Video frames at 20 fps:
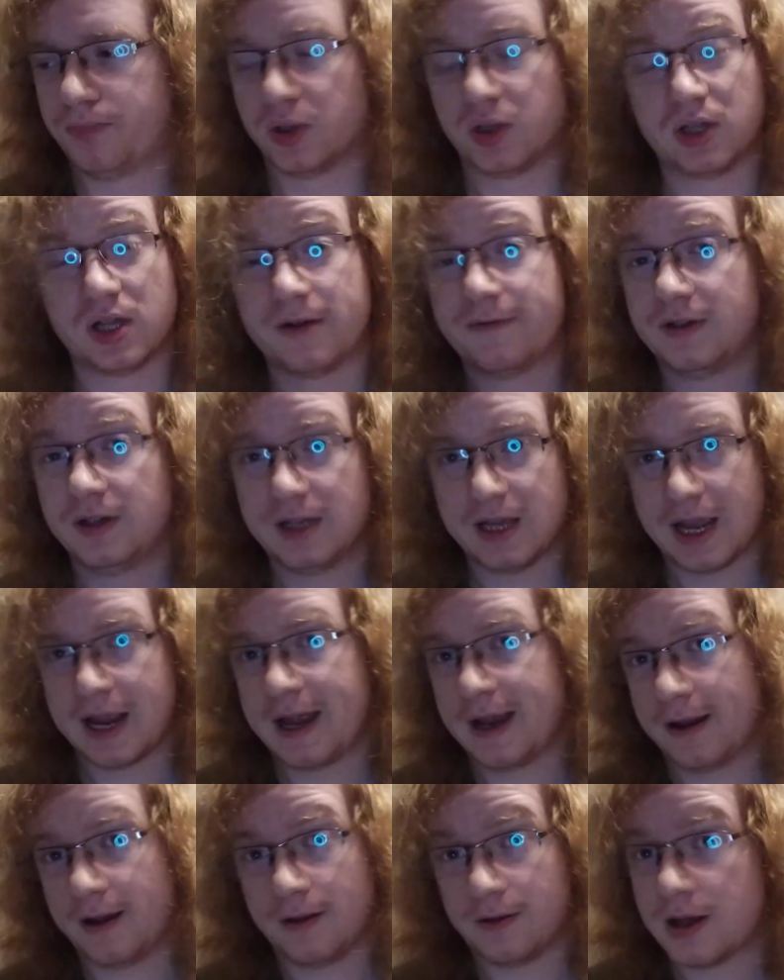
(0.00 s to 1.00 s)

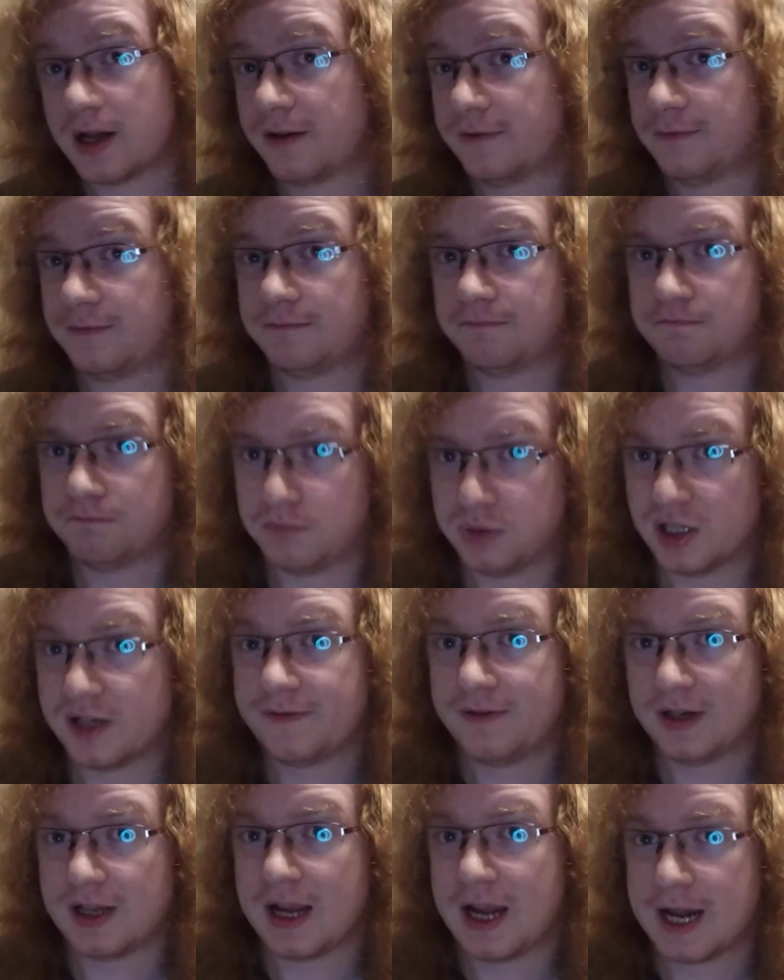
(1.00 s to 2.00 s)

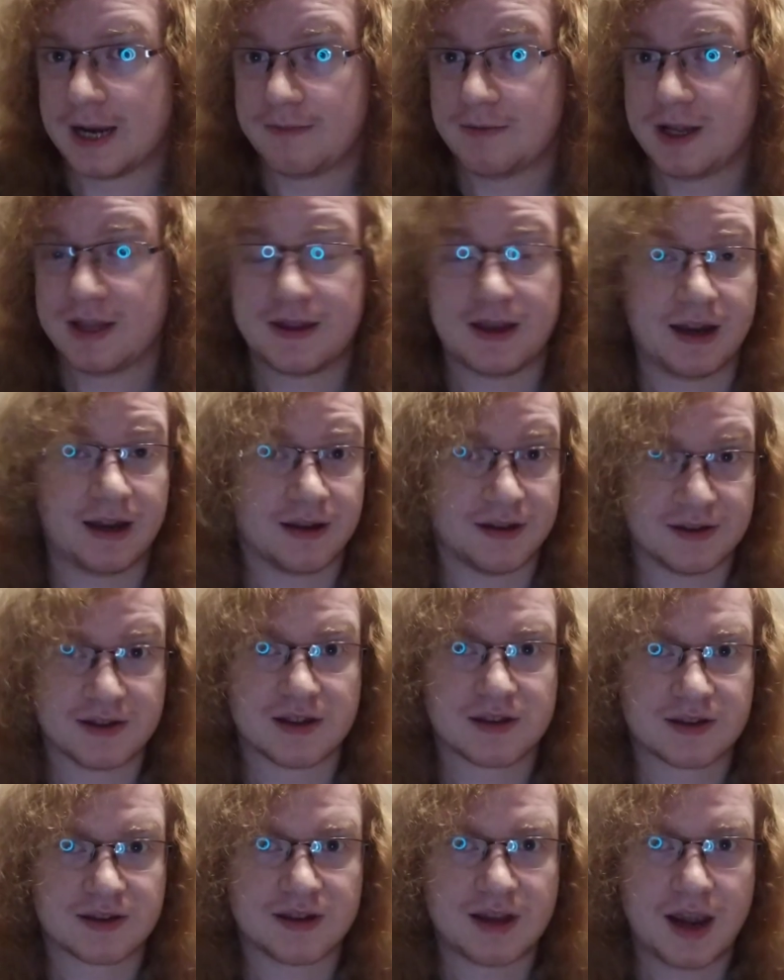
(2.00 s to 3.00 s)
beloved anime that
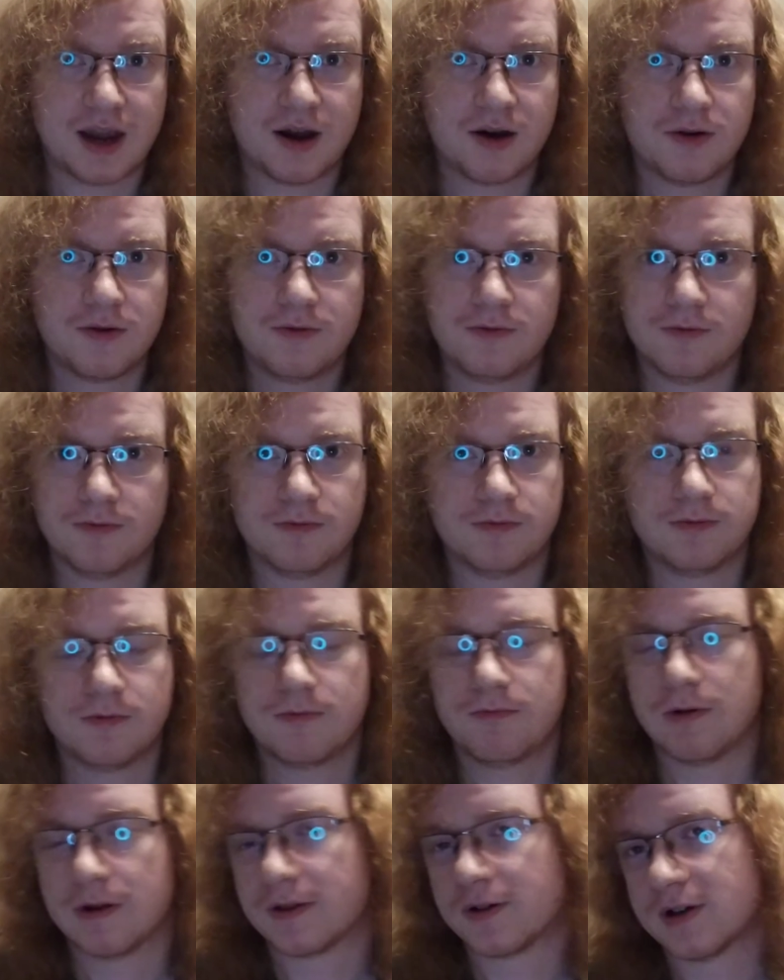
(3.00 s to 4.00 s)
exists now,
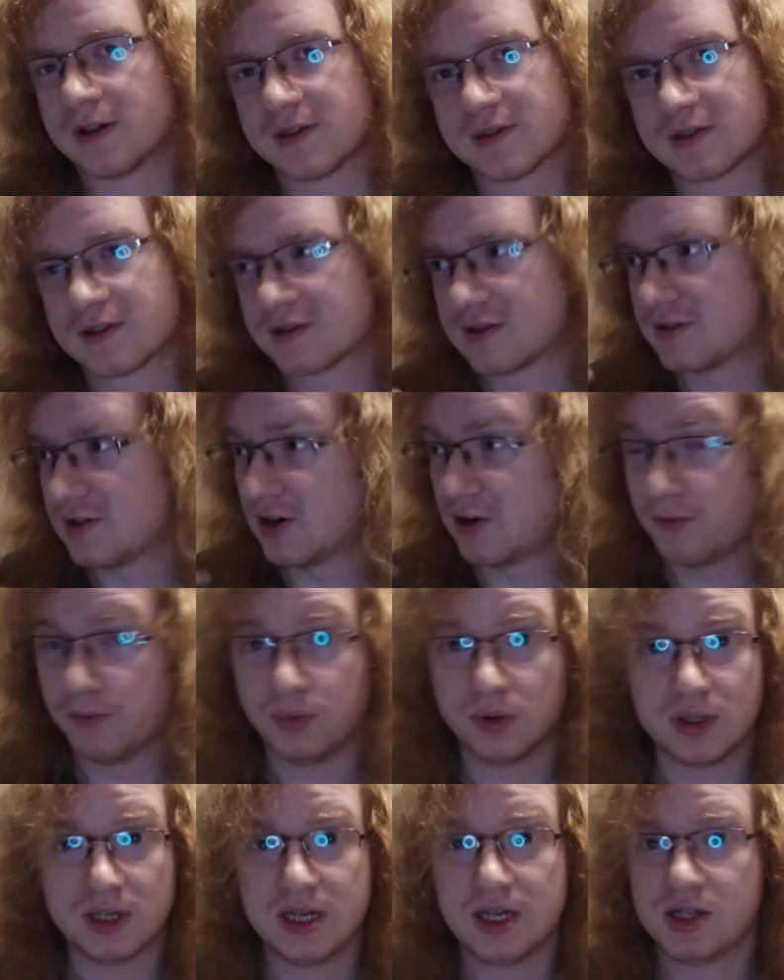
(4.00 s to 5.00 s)
whether it's
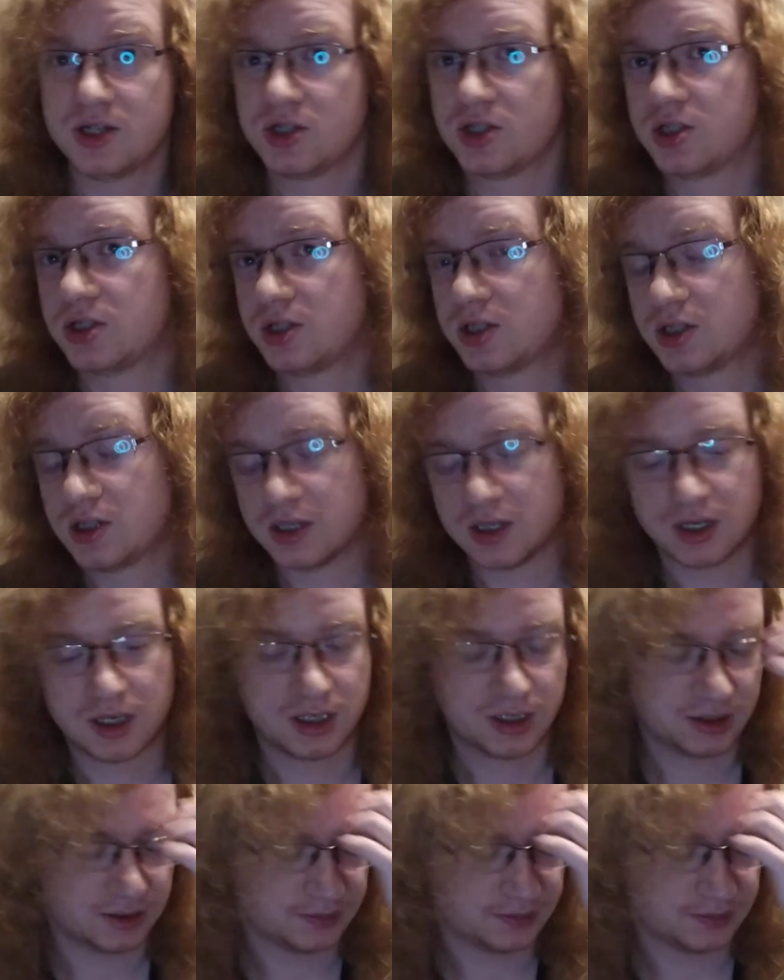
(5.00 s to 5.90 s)
Bleach,